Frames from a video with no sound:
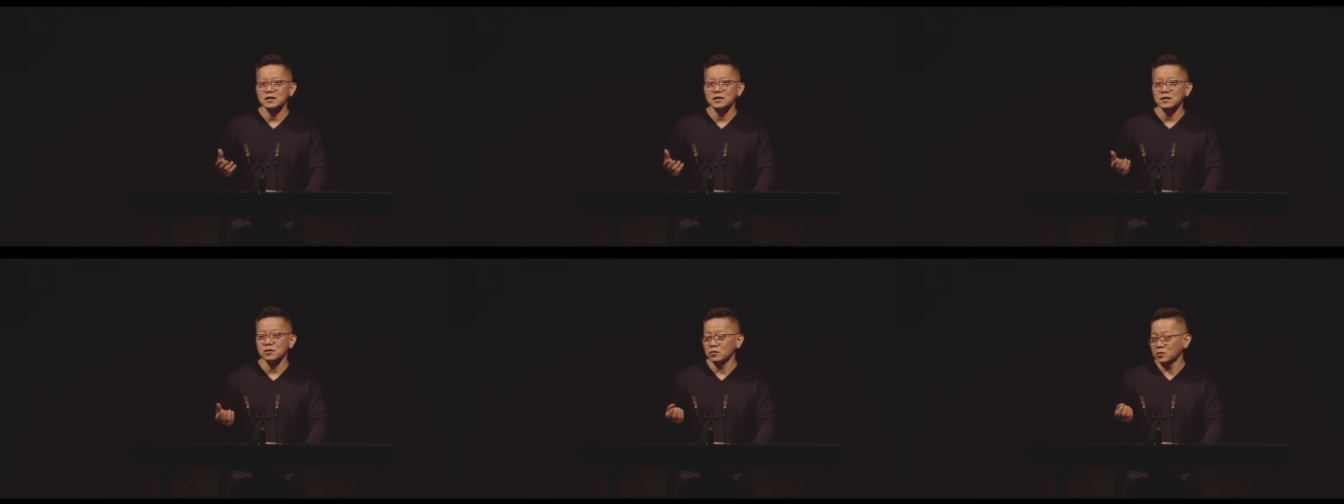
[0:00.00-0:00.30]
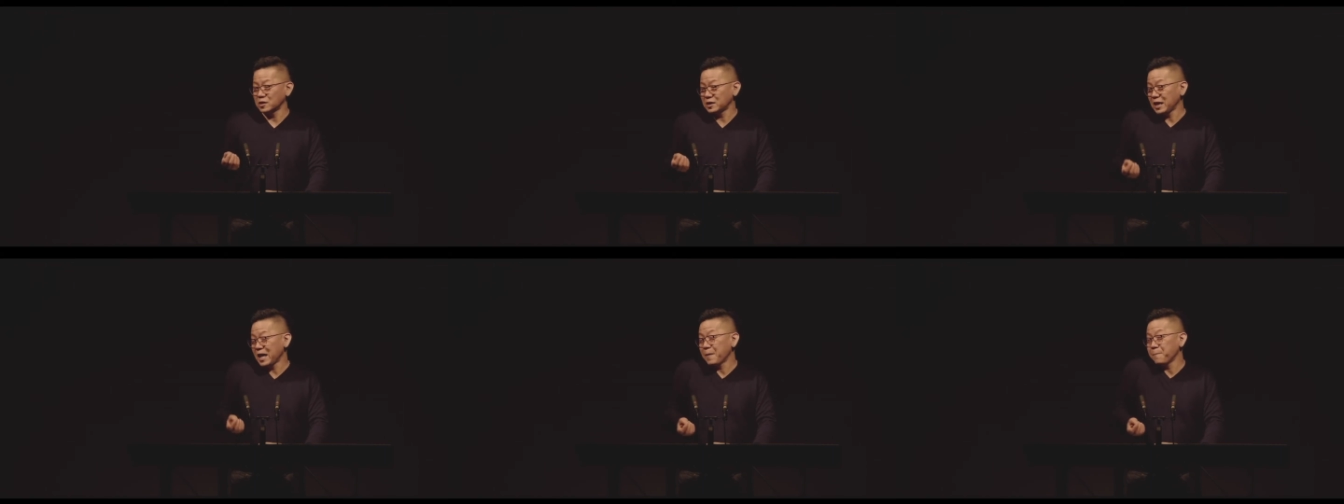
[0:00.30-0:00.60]
their
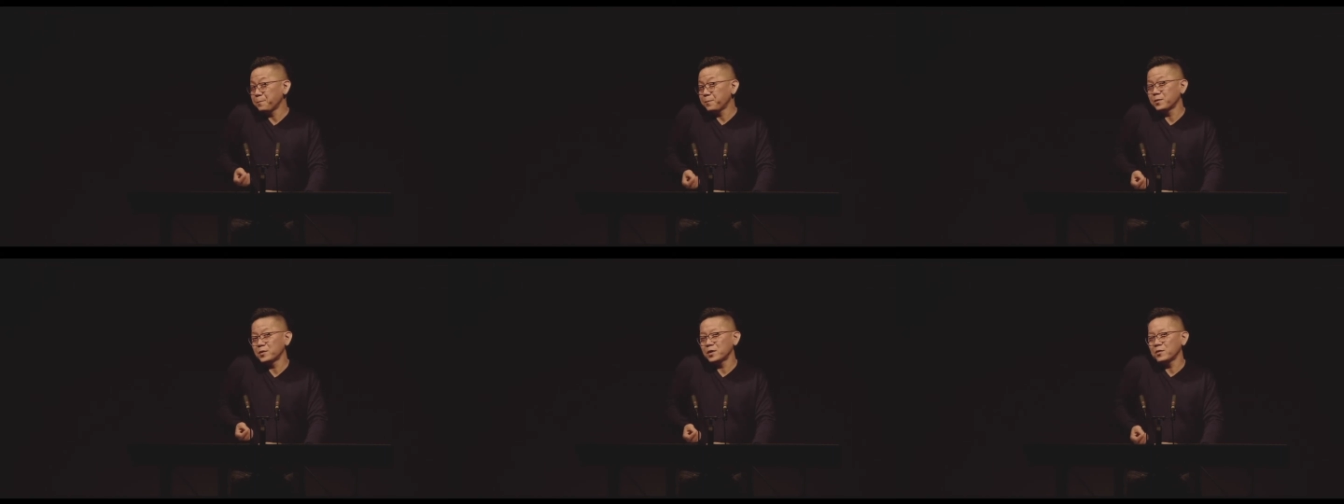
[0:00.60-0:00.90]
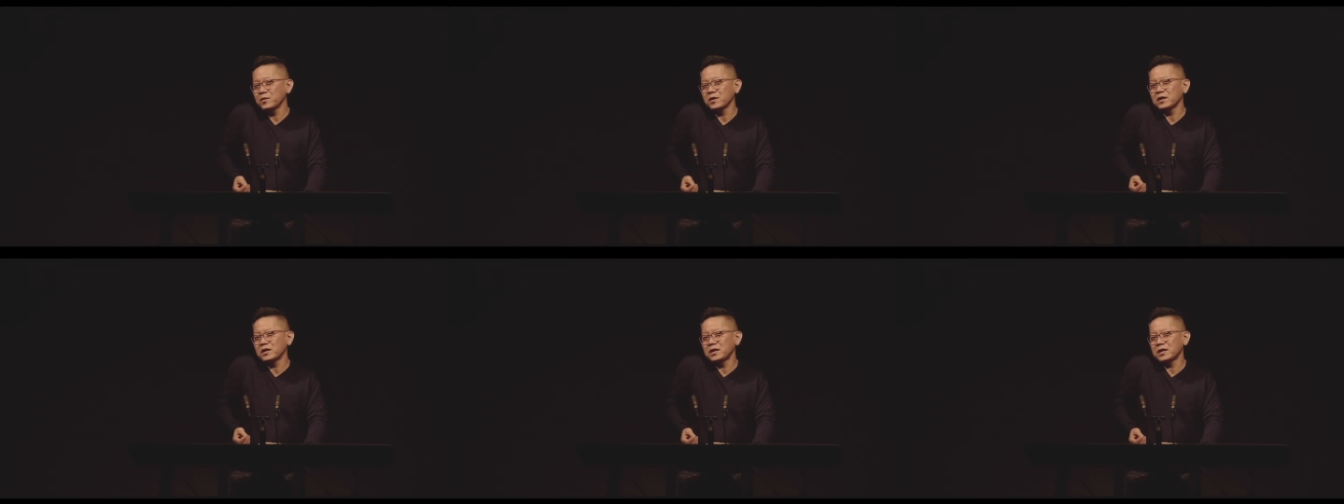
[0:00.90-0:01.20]

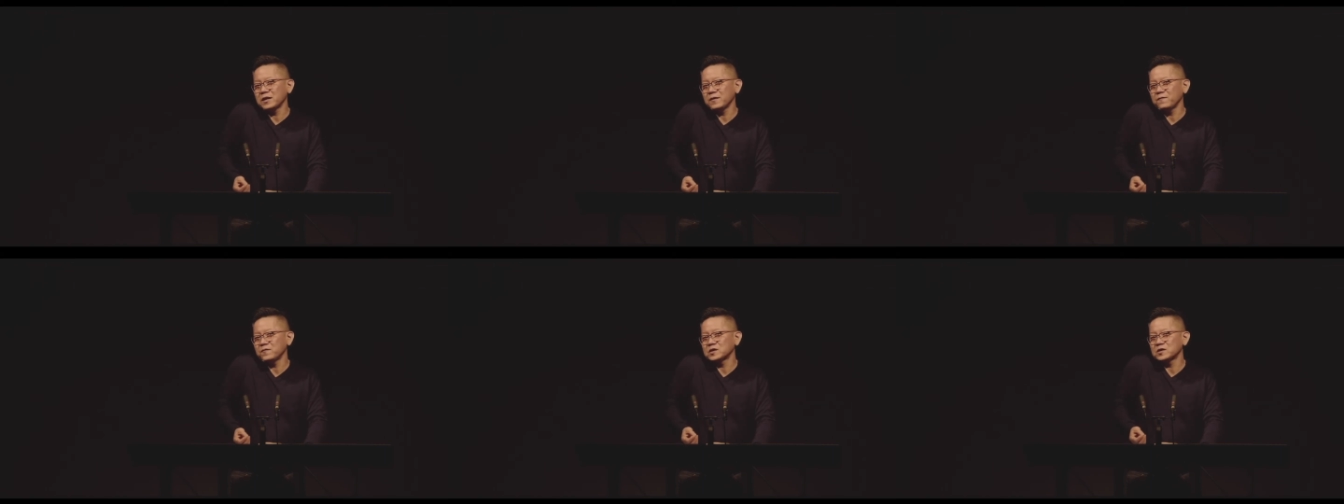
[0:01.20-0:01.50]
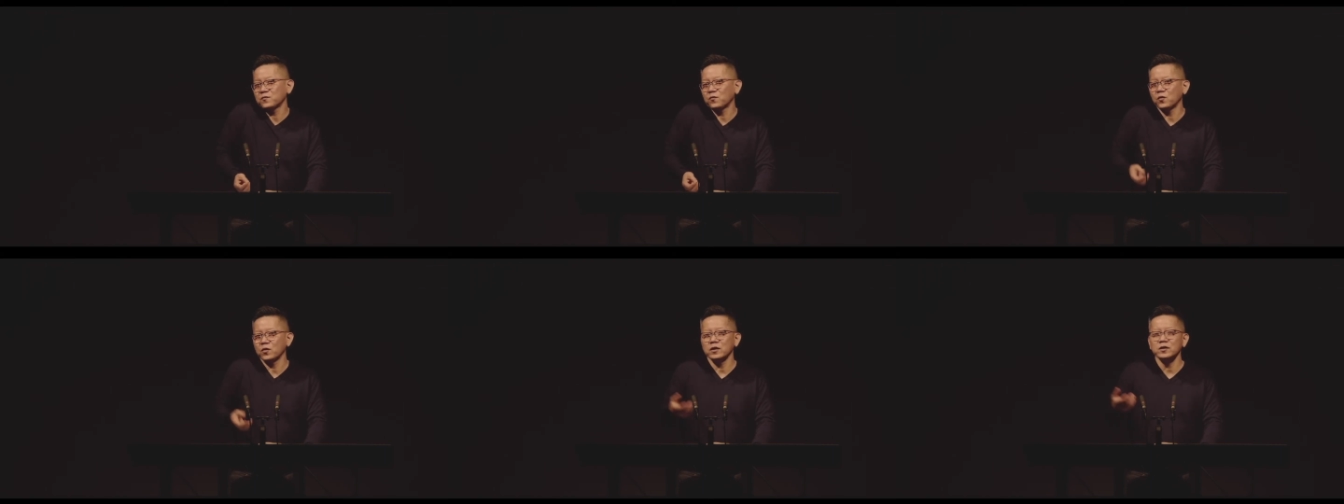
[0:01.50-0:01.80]
temporary gifts
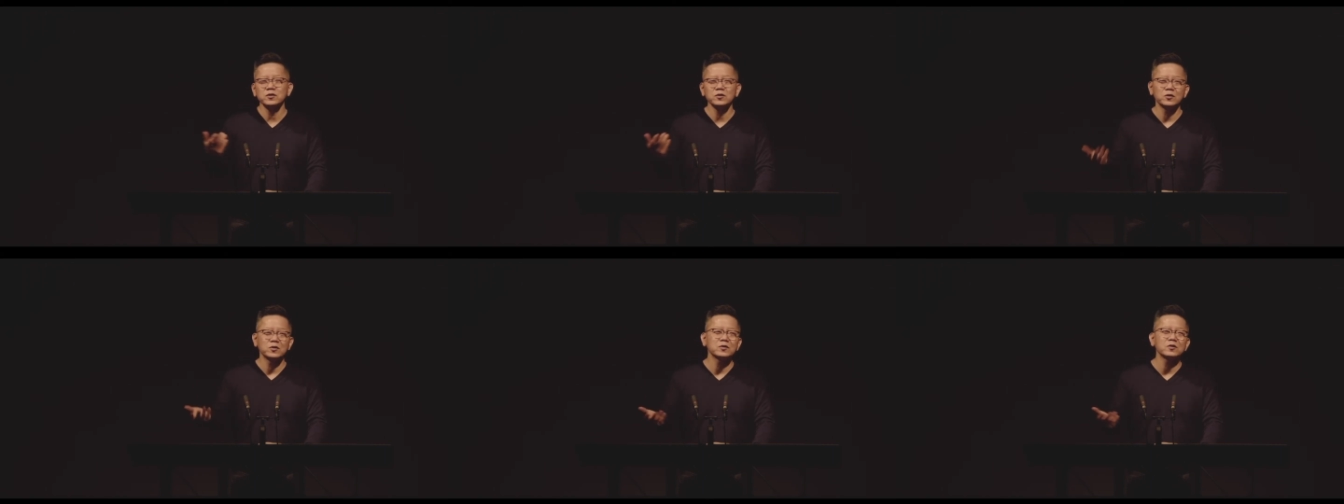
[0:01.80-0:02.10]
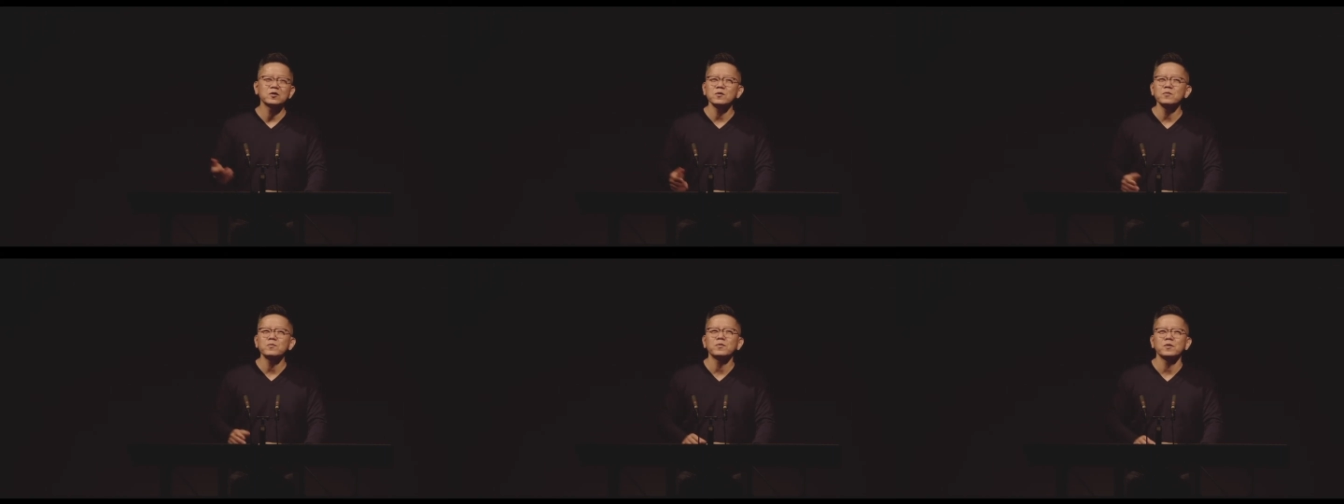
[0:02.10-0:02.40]
for
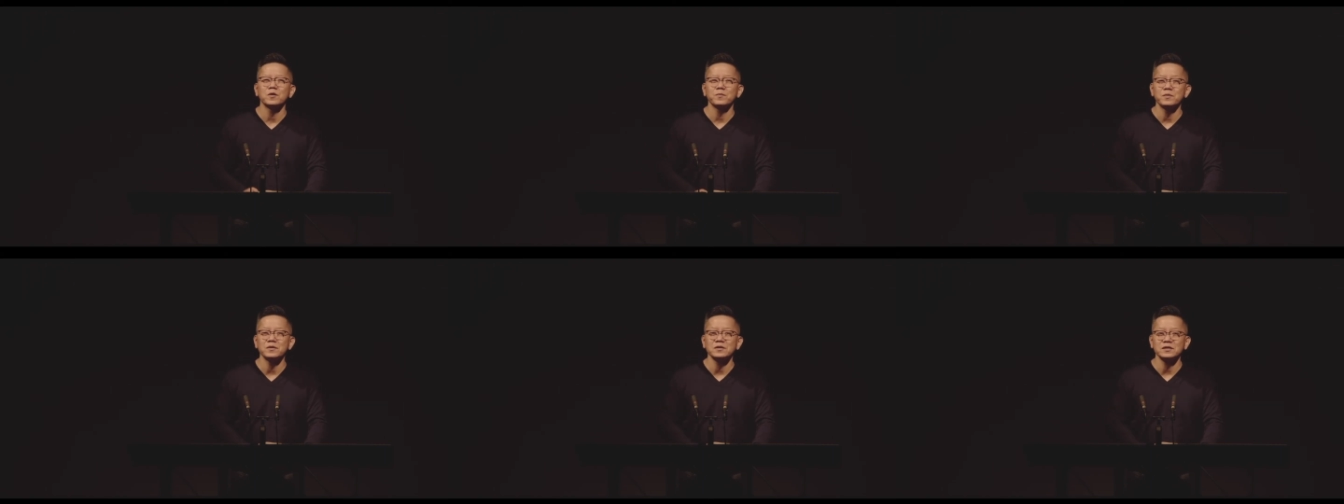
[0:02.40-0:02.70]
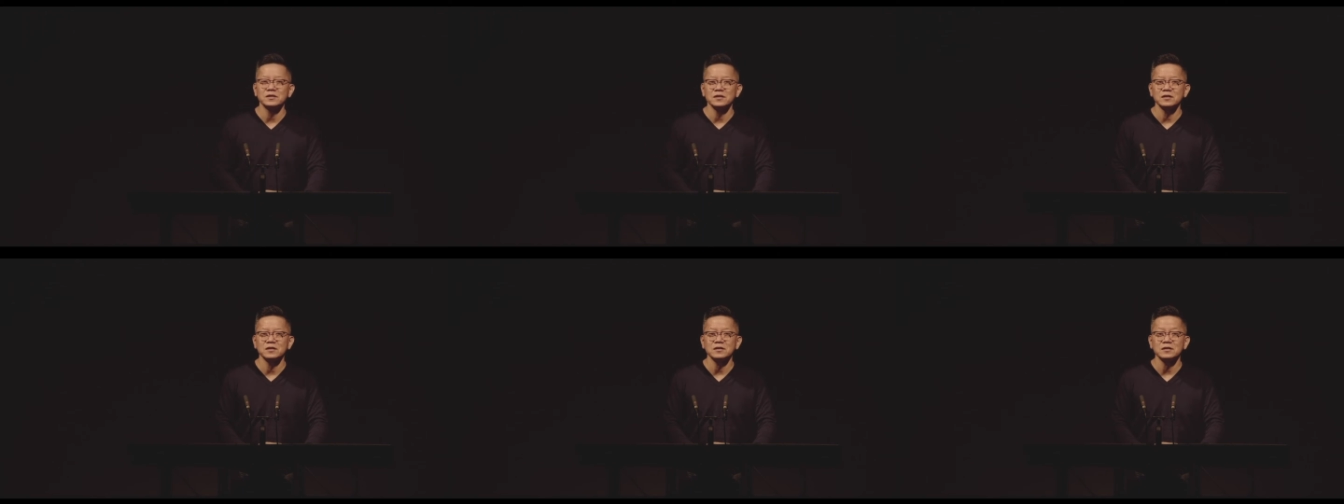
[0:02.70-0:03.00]
eternal
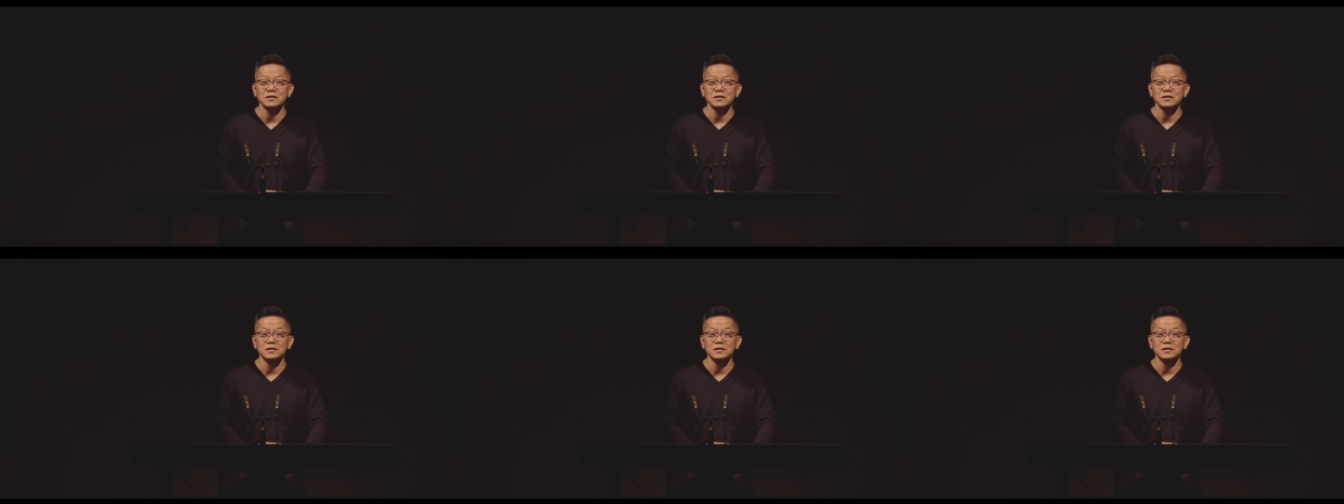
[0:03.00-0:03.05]
purposes,